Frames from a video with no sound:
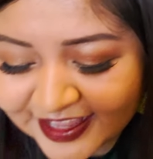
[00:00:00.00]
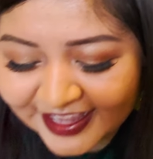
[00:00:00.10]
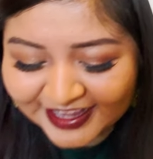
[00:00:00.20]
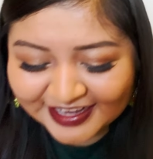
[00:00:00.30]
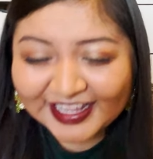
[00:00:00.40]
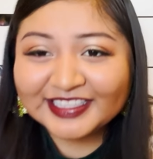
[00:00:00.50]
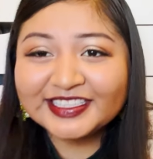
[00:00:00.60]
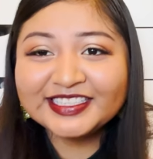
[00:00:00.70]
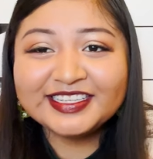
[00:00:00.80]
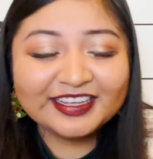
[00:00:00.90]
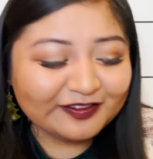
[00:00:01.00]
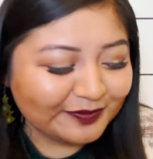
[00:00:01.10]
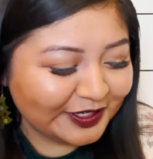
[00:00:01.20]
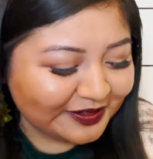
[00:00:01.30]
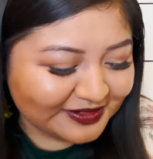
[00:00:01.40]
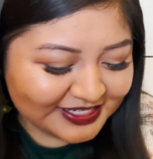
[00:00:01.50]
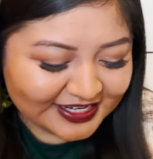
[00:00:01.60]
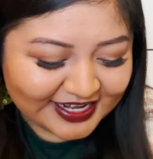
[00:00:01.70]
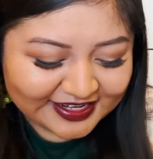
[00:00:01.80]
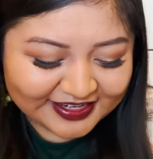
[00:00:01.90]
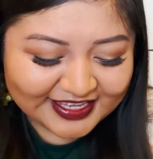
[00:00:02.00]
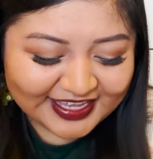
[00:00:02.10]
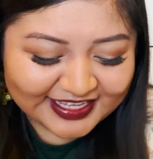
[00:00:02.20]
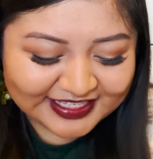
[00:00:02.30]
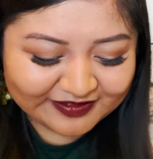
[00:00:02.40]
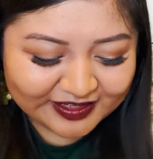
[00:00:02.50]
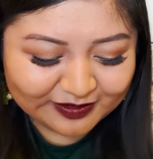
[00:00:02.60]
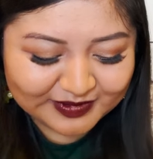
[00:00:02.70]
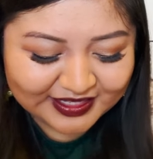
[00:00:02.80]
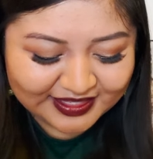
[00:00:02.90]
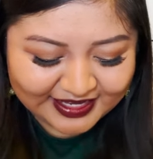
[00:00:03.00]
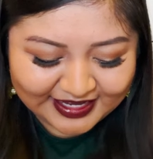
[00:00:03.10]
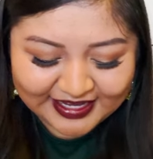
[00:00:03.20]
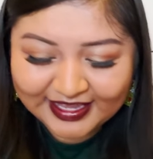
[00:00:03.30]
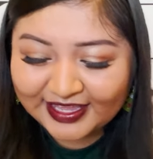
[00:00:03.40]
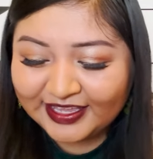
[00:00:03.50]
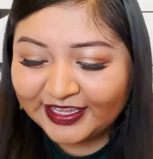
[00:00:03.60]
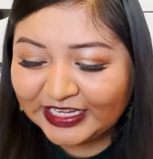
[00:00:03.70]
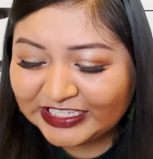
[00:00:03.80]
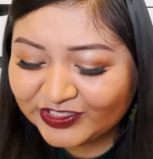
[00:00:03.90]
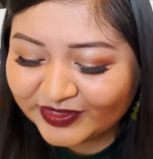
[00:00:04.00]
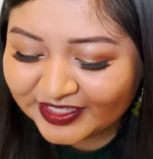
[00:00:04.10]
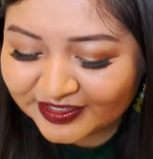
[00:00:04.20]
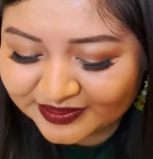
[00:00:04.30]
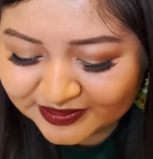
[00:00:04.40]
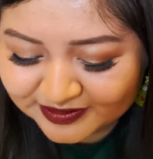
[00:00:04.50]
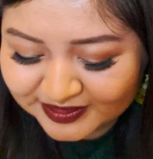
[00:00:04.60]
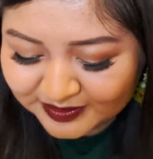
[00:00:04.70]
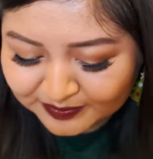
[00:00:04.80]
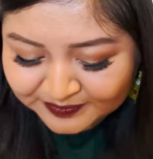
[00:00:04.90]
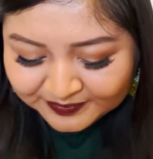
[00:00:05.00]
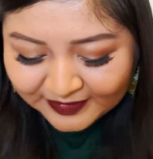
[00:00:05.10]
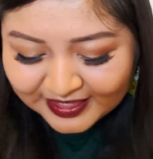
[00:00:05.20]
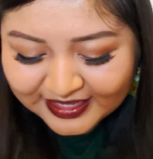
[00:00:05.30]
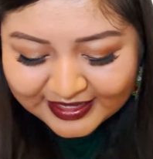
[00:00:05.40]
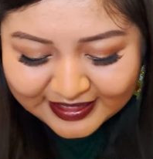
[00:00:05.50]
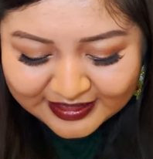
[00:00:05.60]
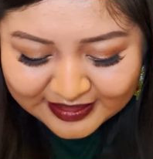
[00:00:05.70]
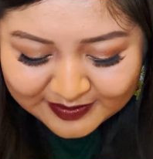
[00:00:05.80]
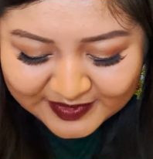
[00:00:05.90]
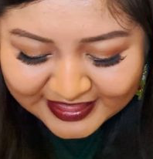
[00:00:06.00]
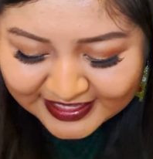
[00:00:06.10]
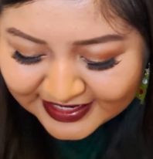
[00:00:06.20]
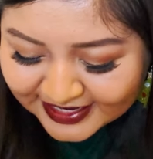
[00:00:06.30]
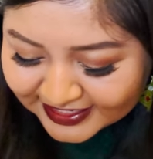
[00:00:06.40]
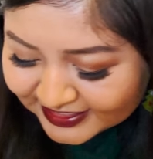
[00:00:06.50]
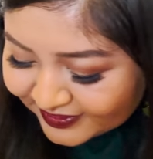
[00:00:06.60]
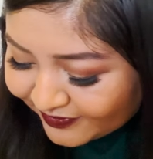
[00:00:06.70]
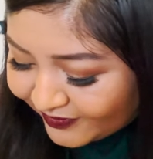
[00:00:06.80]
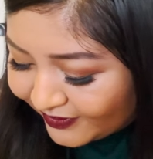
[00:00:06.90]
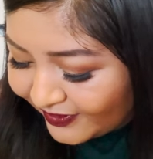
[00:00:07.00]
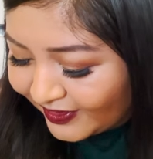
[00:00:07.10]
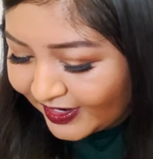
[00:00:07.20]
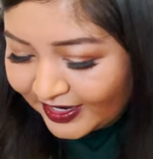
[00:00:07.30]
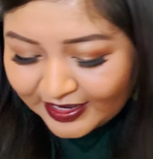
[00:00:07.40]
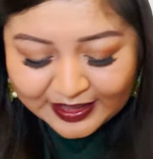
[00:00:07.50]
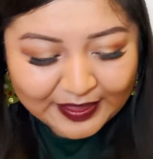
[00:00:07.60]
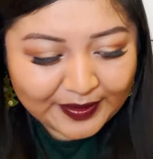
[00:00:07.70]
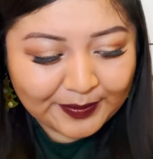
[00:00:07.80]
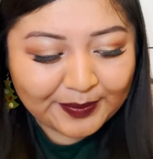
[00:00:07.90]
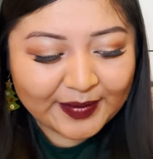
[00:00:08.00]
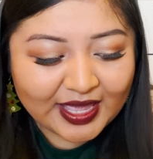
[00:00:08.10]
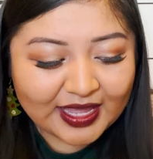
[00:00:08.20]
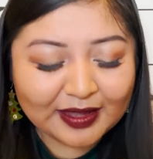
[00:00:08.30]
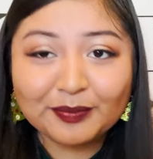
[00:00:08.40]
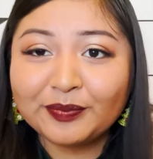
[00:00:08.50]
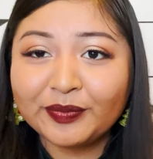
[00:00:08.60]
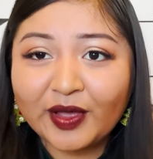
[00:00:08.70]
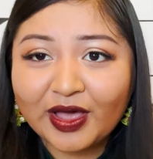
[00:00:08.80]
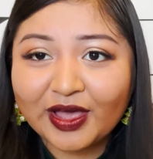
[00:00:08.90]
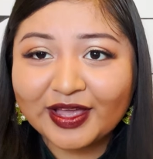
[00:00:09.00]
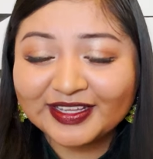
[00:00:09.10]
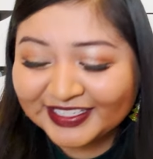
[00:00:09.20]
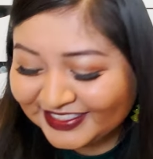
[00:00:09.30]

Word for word: And yeah, so that's all I got for my coworker and her kids. I really hope that they enjoy those. Um, and then next for my boss,